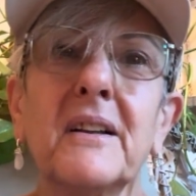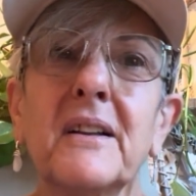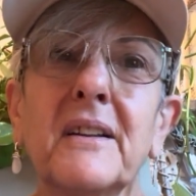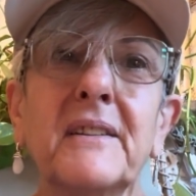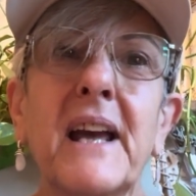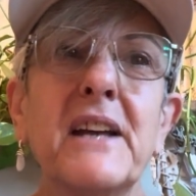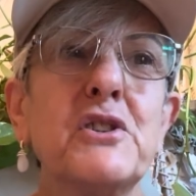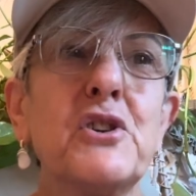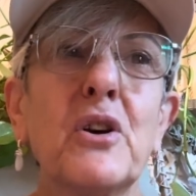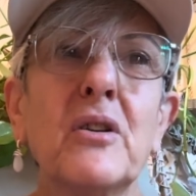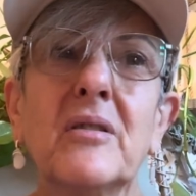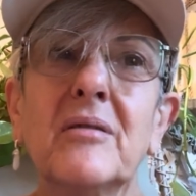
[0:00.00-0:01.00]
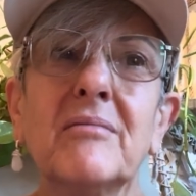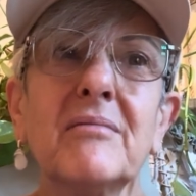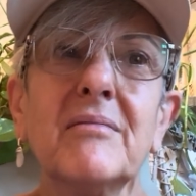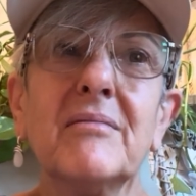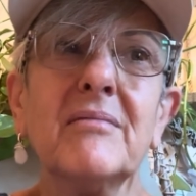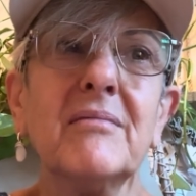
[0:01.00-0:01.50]
nature
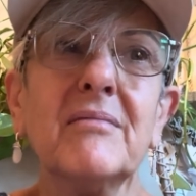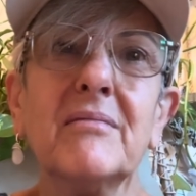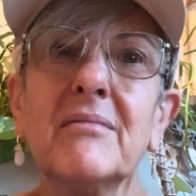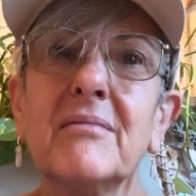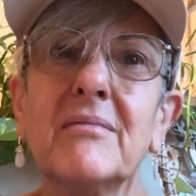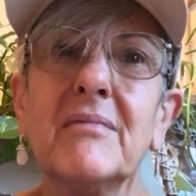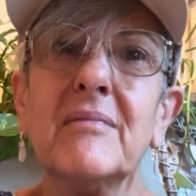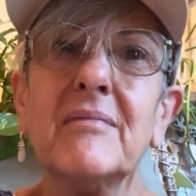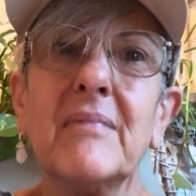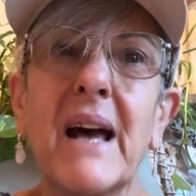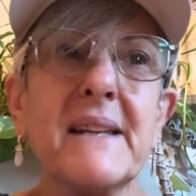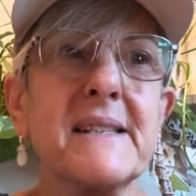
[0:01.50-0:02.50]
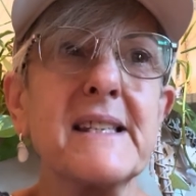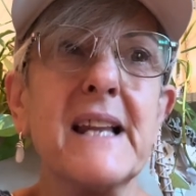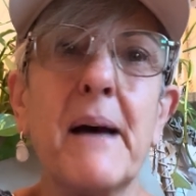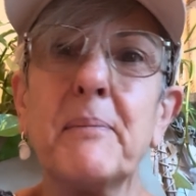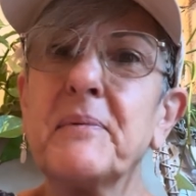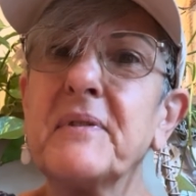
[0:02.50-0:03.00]
and
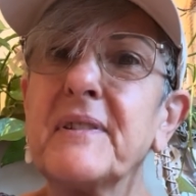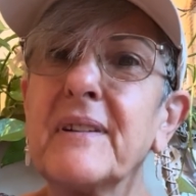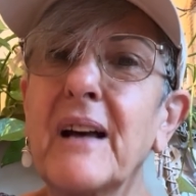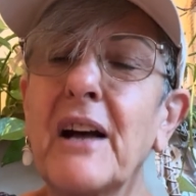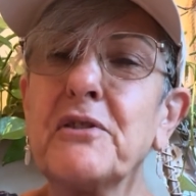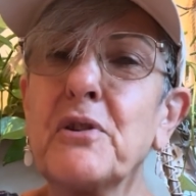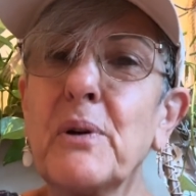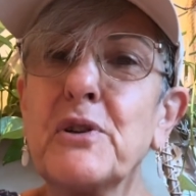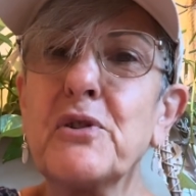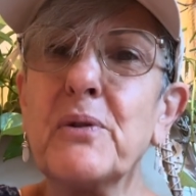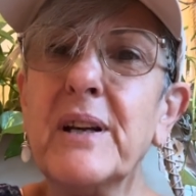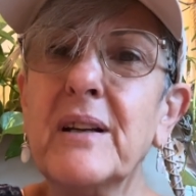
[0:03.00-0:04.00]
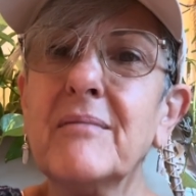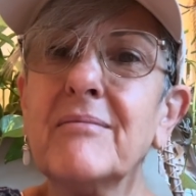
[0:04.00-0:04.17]
slept under a tree.